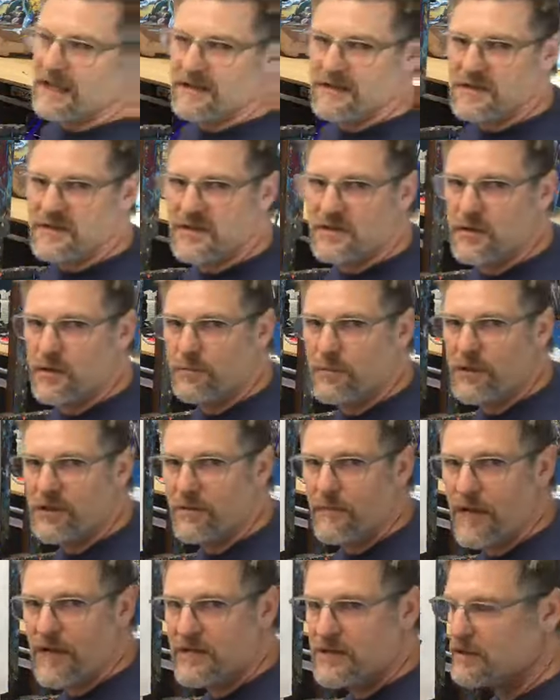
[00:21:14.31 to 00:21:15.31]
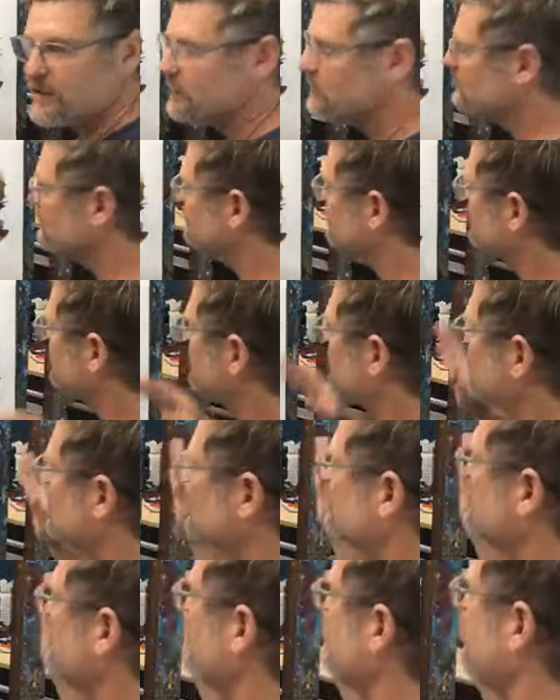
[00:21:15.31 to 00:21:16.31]
that super dimensional?
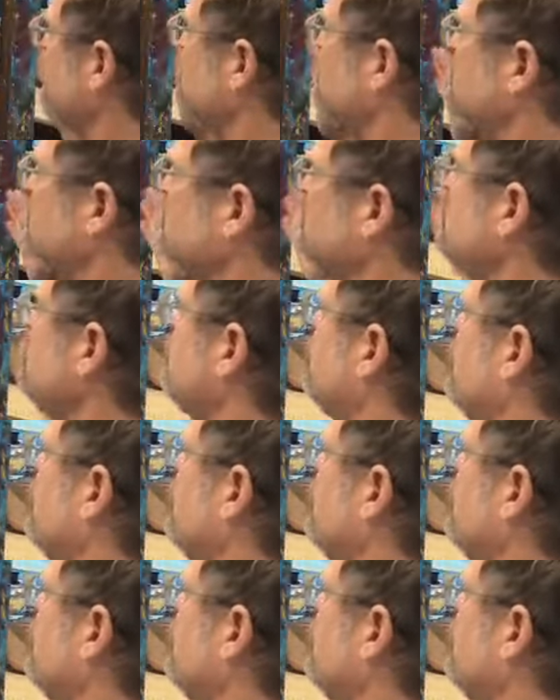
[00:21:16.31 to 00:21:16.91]
Just by 2